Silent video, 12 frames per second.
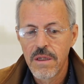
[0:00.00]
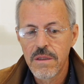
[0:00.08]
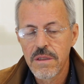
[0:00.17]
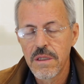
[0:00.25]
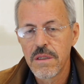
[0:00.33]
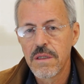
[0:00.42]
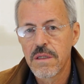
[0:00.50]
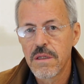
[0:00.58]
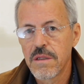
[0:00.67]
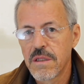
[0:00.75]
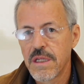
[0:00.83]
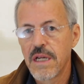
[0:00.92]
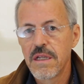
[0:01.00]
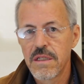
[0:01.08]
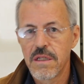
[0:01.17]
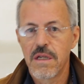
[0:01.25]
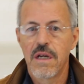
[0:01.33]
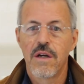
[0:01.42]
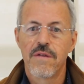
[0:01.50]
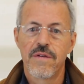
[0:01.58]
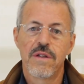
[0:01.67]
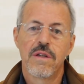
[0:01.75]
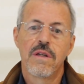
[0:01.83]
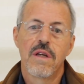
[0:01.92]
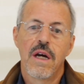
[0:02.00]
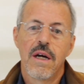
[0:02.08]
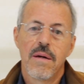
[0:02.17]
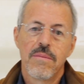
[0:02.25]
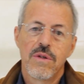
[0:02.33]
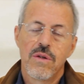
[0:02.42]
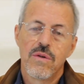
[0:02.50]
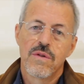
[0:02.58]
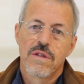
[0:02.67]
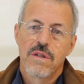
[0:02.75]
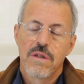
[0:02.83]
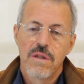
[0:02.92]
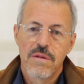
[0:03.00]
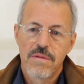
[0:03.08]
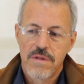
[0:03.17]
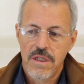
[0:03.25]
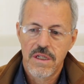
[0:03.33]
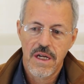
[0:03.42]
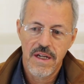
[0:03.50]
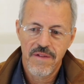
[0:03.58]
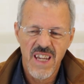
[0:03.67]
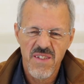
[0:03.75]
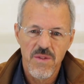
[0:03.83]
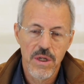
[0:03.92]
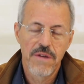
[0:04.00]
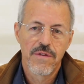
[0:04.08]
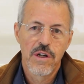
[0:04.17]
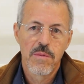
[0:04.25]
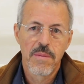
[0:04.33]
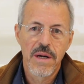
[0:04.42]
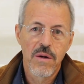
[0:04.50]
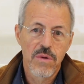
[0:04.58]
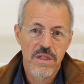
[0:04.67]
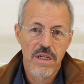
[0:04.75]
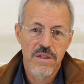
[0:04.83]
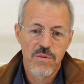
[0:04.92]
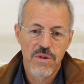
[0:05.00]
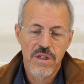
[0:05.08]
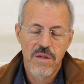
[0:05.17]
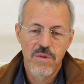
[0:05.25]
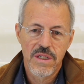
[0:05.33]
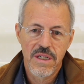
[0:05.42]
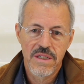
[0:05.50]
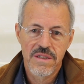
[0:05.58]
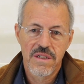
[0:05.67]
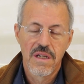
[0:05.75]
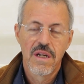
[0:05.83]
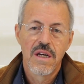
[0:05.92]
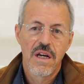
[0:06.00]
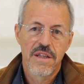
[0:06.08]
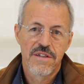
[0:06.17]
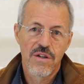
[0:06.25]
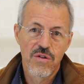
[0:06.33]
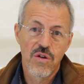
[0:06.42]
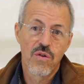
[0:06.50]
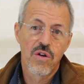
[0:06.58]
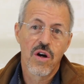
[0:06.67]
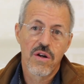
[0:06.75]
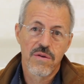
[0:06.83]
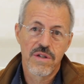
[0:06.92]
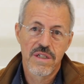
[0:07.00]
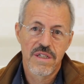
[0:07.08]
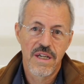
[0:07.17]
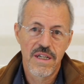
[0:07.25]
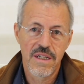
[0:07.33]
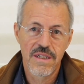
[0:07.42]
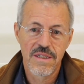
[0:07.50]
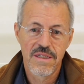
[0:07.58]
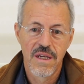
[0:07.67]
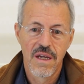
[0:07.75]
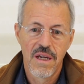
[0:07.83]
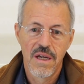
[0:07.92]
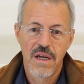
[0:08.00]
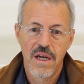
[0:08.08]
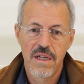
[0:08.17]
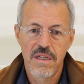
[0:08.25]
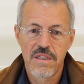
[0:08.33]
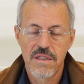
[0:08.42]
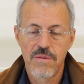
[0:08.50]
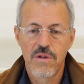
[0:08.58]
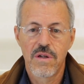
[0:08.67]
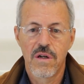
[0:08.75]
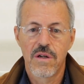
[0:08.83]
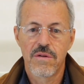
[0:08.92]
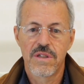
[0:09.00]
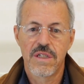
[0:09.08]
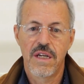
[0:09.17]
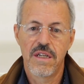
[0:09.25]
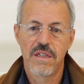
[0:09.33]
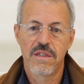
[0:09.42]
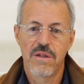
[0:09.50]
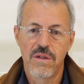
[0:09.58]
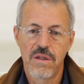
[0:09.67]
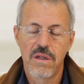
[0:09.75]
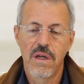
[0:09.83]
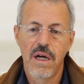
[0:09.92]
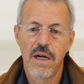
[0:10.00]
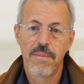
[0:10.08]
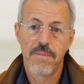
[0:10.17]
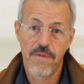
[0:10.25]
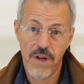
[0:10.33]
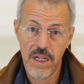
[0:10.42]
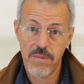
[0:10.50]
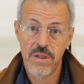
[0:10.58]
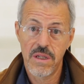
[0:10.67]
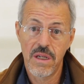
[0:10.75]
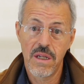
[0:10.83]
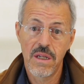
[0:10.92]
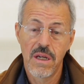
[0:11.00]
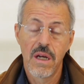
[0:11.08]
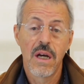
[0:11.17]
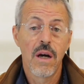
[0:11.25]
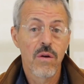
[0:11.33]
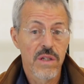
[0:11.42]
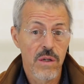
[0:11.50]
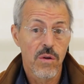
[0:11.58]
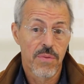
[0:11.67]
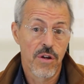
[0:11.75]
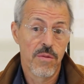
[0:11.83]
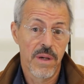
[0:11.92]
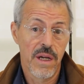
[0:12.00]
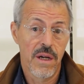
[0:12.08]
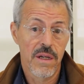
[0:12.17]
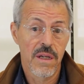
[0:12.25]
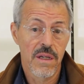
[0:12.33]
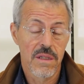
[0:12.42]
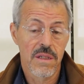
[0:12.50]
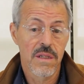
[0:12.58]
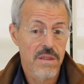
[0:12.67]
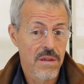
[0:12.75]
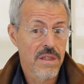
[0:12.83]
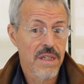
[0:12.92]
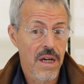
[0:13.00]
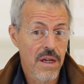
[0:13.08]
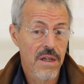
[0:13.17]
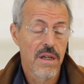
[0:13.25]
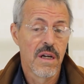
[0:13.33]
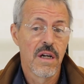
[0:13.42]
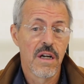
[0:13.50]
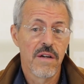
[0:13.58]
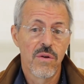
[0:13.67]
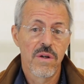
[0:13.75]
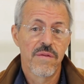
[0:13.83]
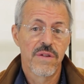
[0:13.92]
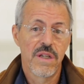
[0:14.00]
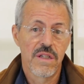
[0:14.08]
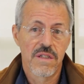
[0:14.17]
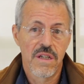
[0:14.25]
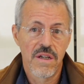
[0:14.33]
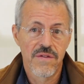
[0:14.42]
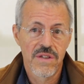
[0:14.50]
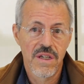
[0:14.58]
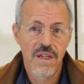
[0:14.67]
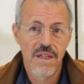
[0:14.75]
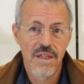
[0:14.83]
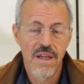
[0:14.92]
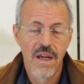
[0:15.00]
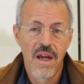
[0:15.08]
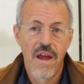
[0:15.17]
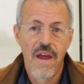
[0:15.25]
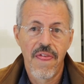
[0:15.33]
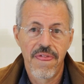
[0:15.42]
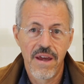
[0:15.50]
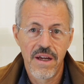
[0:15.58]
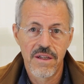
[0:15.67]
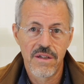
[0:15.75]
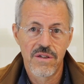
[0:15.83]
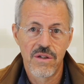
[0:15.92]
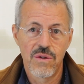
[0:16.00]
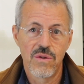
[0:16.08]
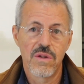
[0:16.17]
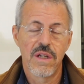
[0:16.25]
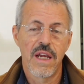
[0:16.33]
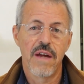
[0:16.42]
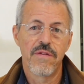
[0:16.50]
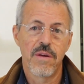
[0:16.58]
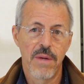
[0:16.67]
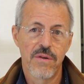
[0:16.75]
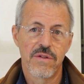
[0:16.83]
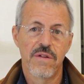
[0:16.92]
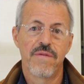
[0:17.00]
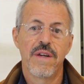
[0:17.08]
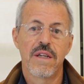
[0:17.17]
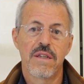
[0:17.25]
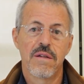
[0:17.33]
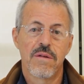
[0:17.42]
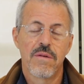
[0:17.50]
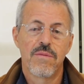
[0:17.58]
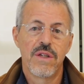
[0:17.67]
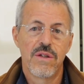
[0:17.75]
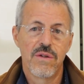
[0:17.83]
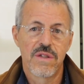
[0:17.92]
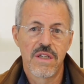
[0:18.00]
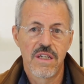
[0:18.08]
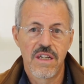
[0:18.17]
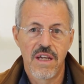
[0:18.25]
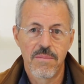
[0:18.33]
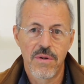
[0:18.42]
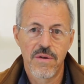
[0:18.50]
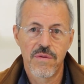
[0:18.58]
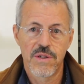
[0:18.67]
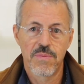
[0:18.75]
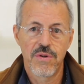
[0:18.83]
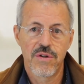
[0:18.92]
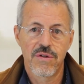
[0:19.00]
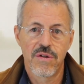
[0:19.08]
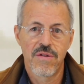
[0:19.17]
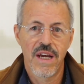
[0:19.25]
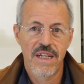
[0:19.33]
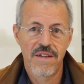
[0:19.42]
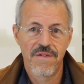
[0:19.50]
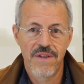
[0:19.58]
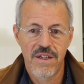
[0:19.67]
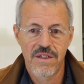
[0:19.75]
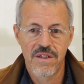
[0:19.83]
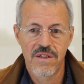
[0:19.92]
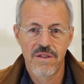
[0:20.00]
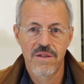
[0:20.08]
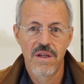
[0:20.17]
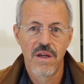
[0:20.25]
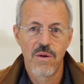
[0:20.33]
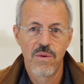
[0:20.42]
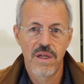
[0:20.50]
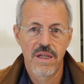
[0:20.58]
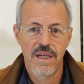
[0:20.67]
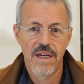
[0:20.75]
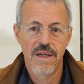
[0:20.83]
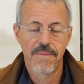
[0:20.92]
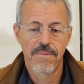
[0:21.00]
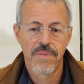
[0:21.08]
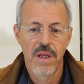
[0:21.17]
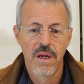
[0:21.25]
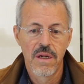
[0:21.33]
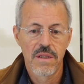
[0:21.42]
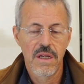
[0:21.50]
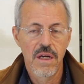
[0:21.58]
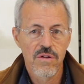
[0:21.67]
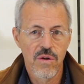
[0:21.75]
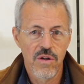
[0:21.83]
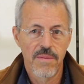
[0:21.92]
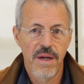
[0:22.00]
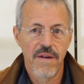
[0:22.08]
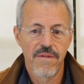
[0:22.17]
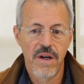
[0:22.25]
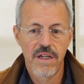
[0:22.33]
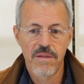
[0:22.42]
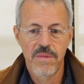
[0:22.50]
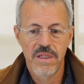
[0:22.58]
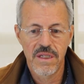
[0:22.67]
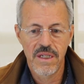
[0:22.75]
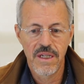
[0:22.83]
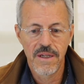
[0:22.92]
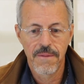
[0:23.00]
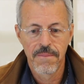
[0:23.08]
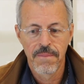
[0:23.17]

Look, the studies that I often use to kind of get really firm about what does work and what doesn't are the so-called Cochrane studies. And there's some good Cochrane studies on vitamin D, also on probiotics. And it turns out, of all of the things that I've seen, they're the two that have the most effect at reducing the number of respiratory tract infections we can get. Today I'll talk about vitamin D.